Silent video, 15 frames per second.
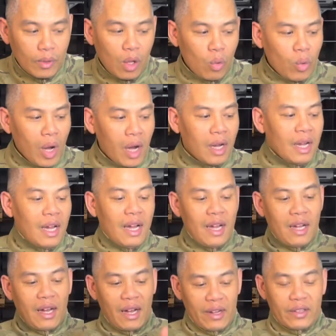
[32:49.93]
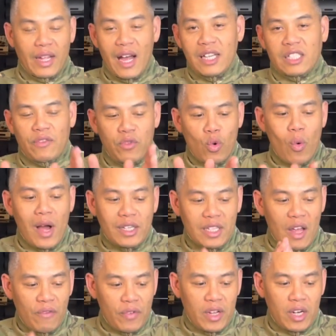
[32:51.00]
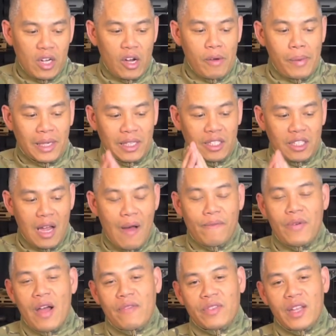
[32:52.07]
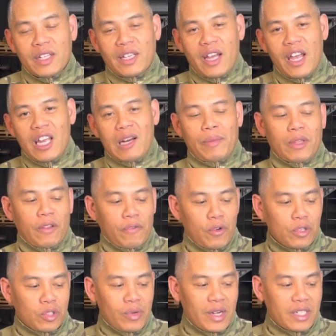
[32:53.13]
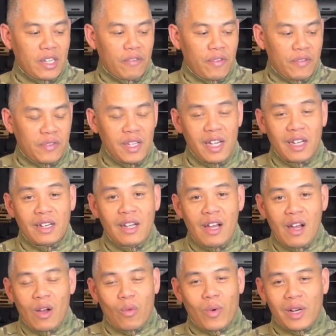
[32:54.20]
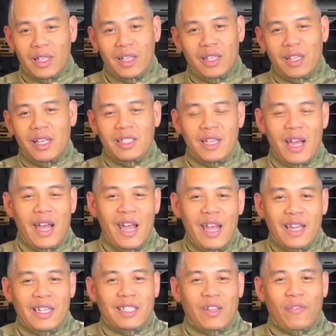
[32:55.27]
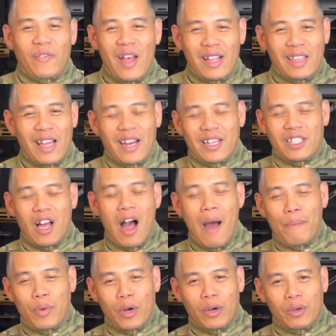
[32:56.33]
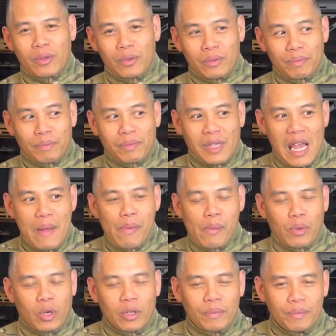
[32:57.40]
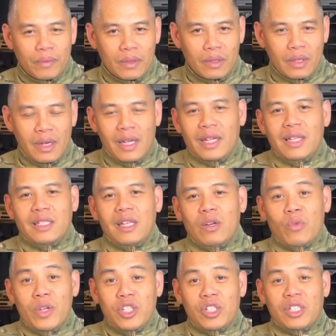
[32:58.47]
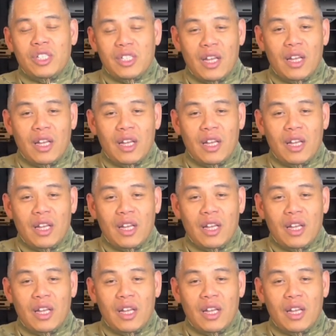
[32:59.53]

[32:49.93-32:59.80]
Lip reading: Well, guys, if you watch that video about the top 5 things I hate about the First Strike T15, one of the things I hate is the fact that it's hopper capable. Like I said, we should just